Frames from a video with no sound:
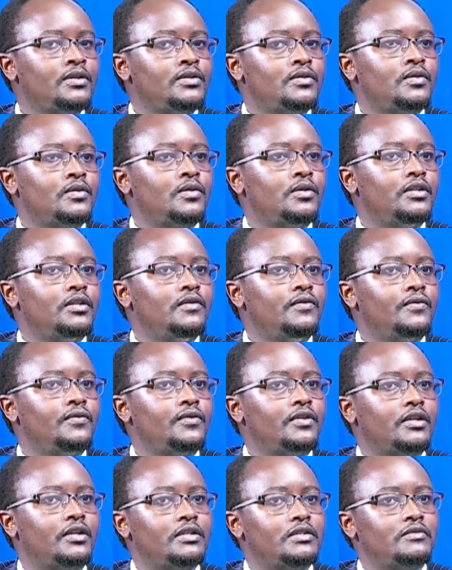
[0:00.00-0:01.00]
So
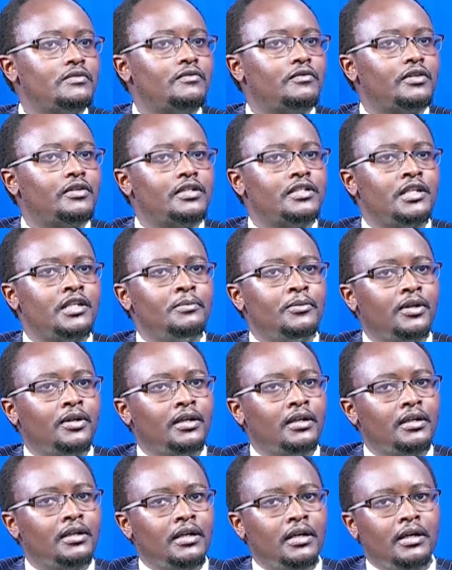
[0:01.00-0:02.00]
if there is, for example,